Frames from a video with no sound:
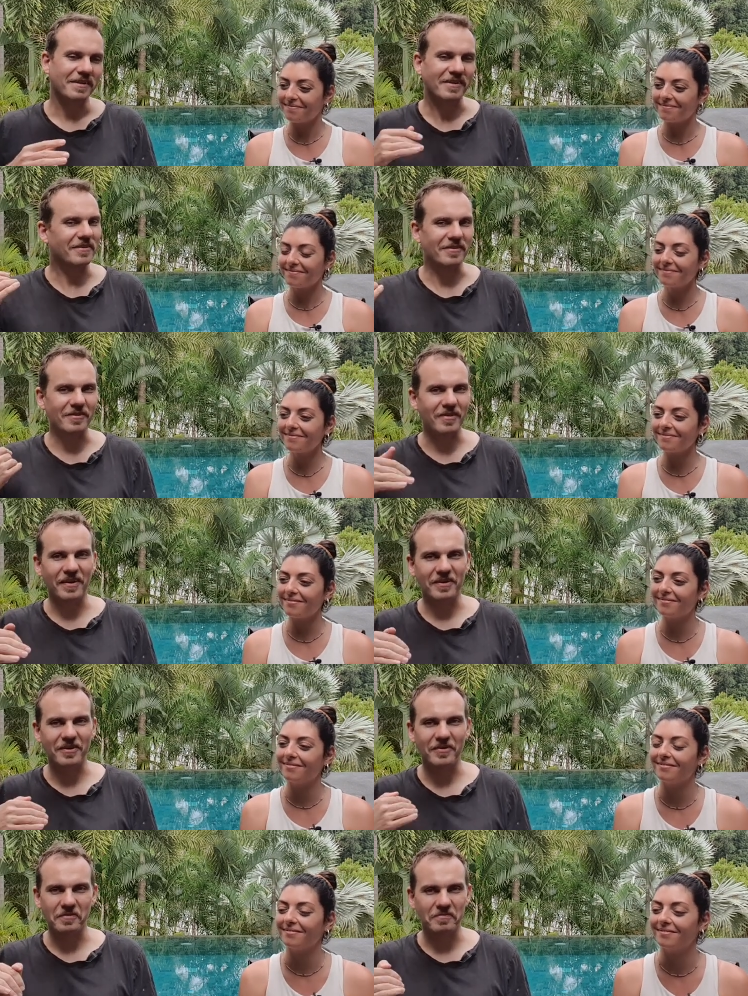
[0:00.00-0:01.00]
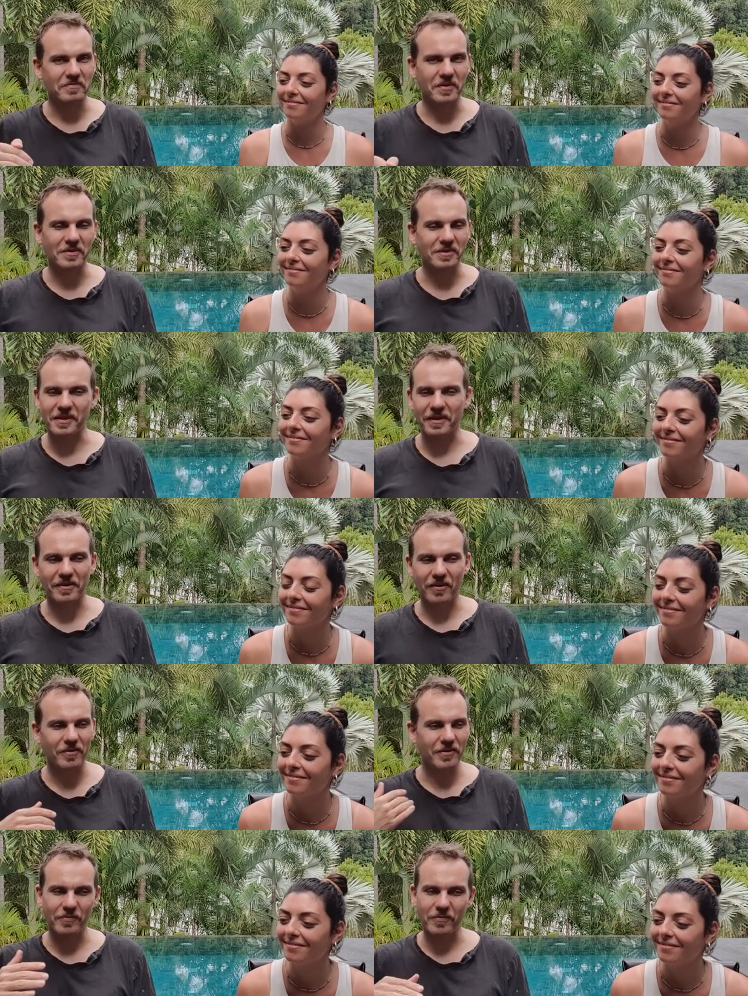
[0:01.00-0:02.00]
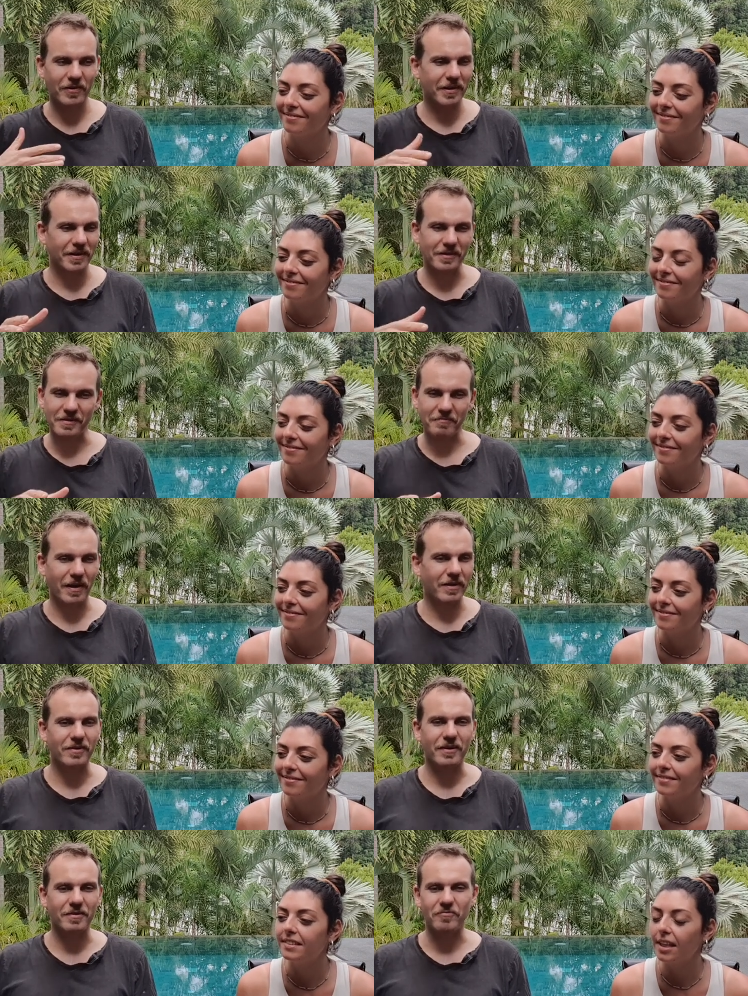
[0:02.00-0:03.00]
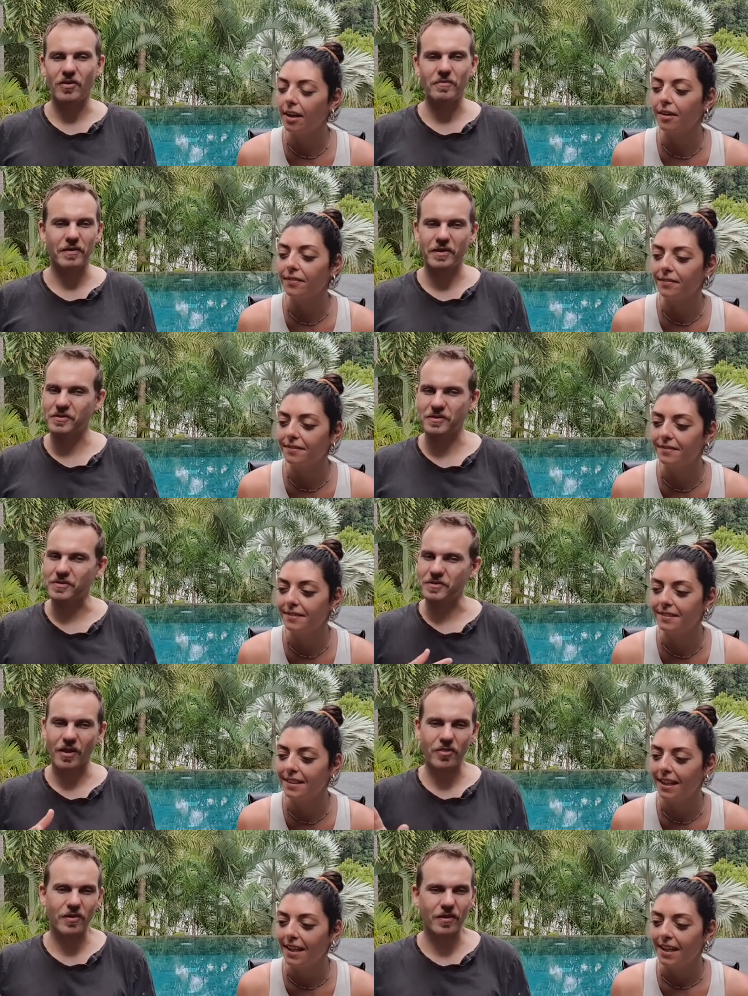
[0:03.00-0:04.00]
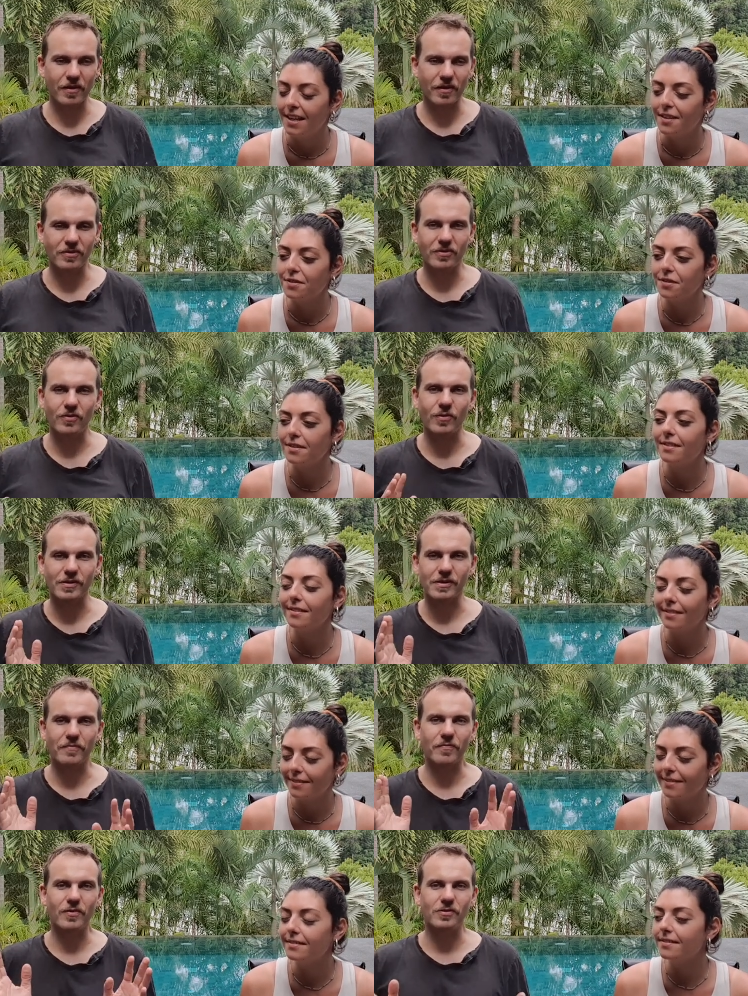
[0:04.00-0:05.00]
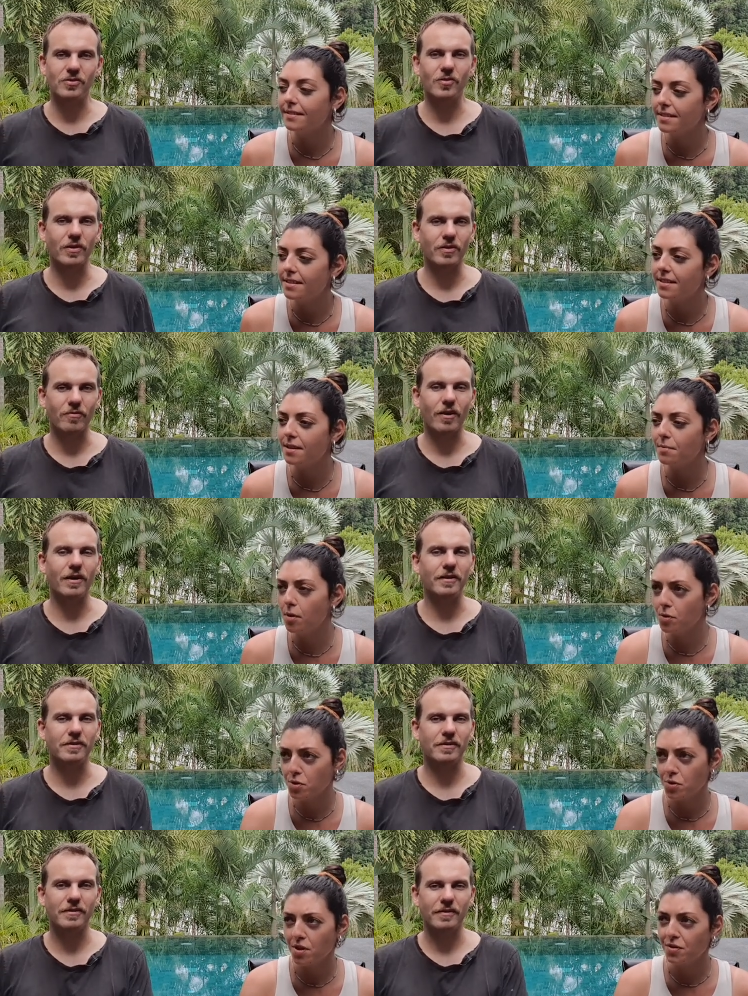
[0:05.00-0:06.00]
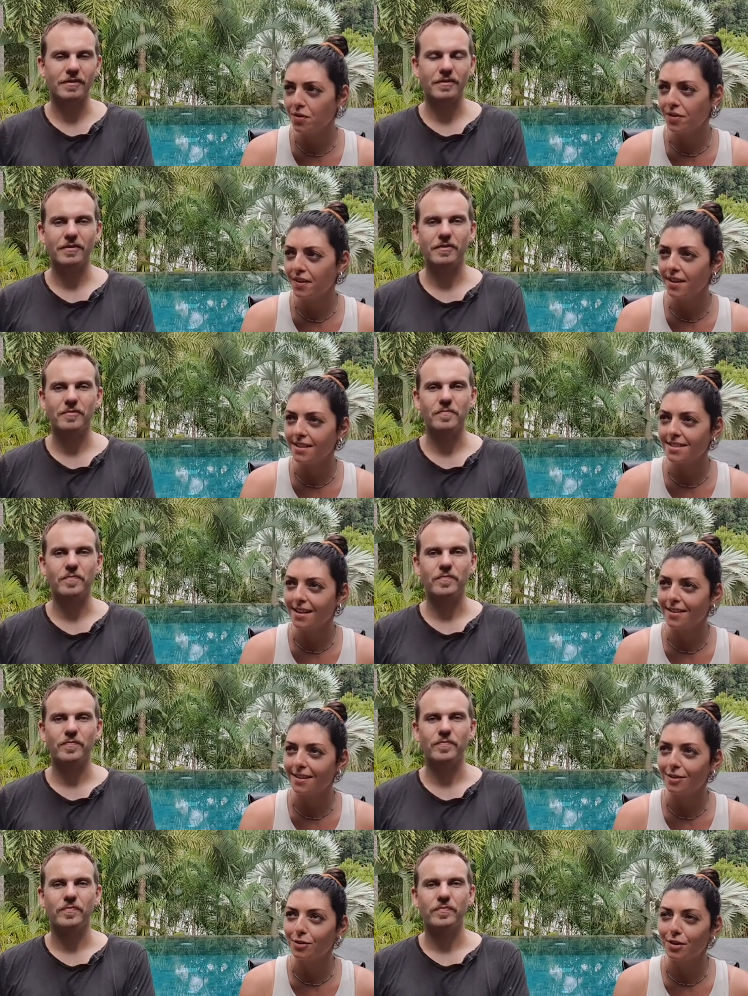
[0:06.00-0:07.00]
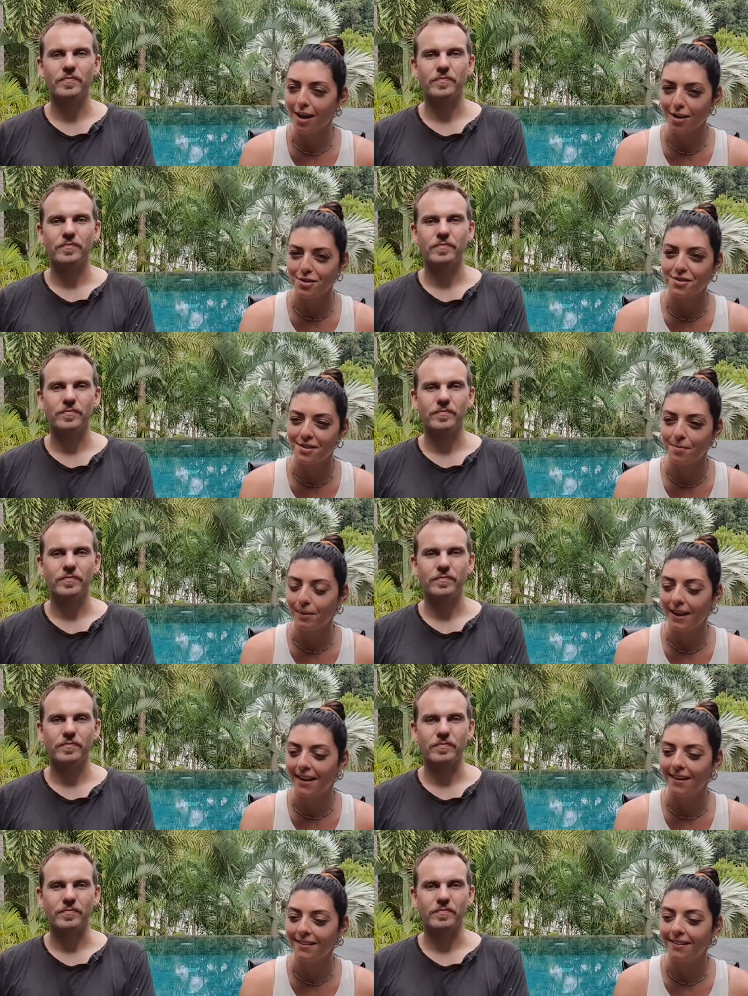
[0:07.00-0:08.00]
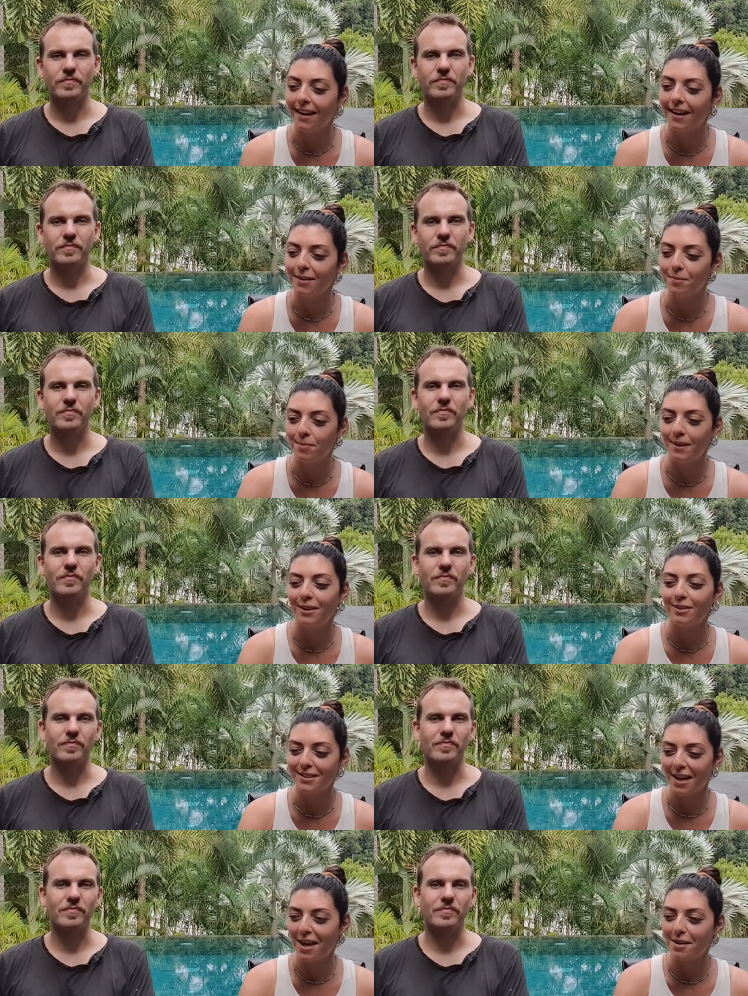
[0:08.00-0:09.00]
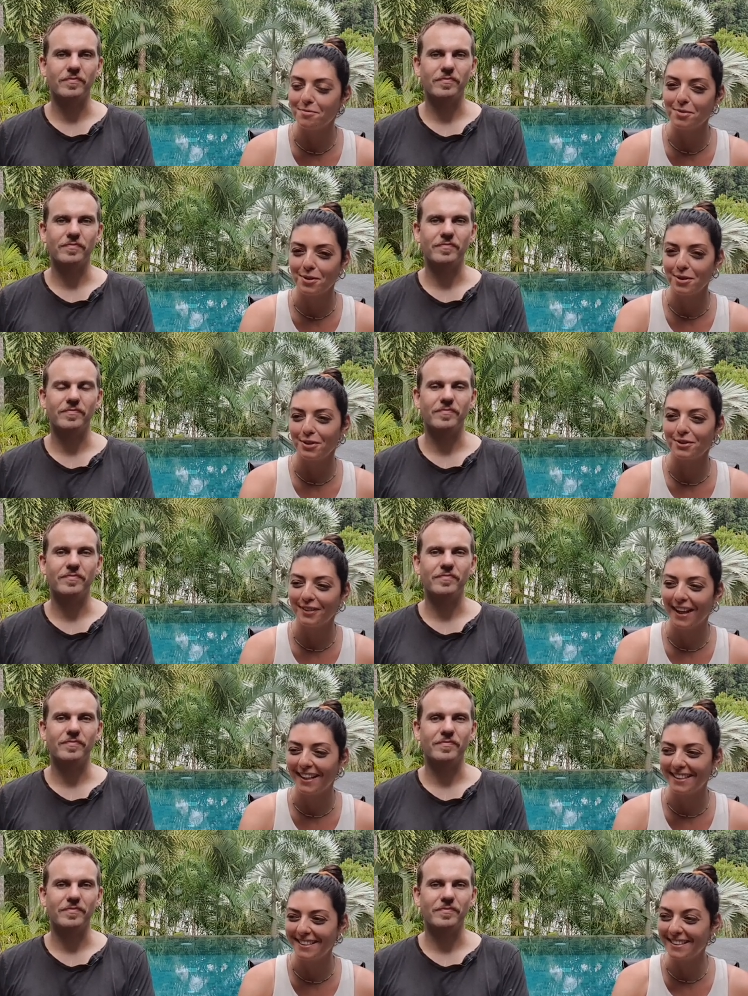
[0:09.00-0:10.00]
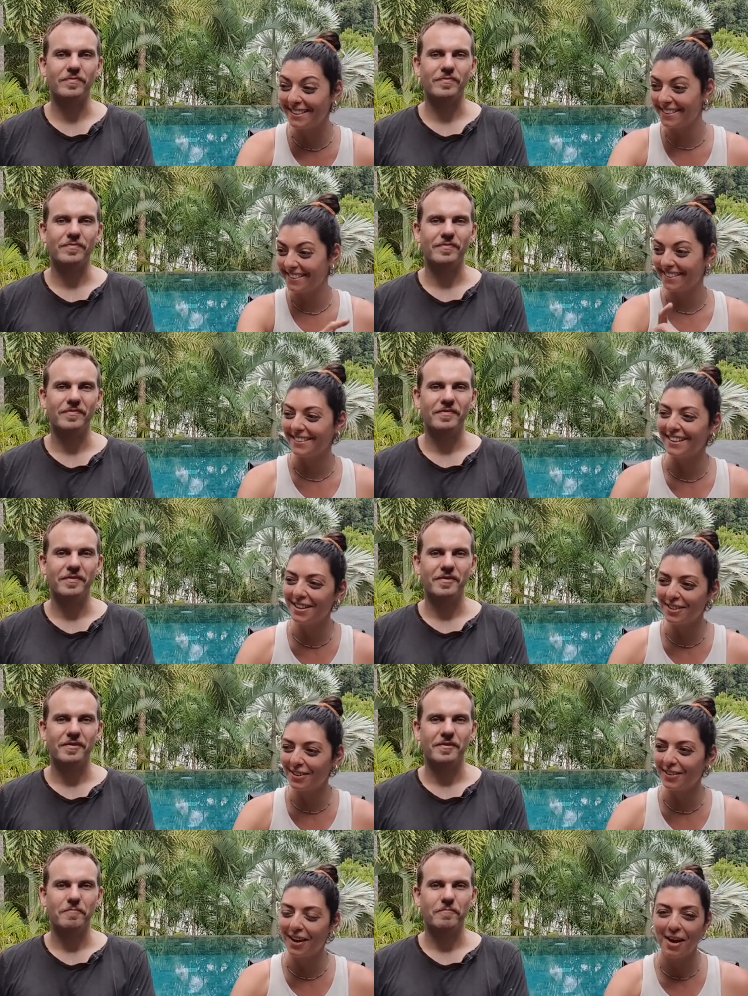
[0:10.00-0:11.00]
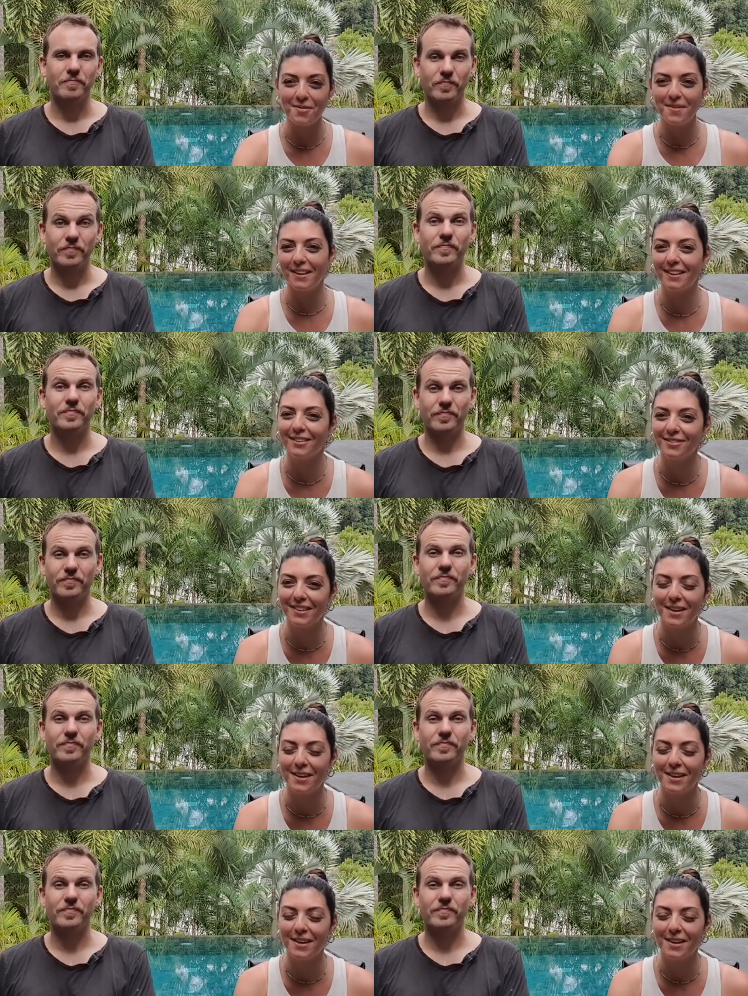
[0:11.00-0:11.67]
Speaker 1: you, you, you, there's like all the worry doesn't matter anymore yeah. because there's nothing you can do except for enjoy the, the ride. The most
Speaker 2: stressful thing is, I think, to catch the plane and be on time for your flights. I don't know how many of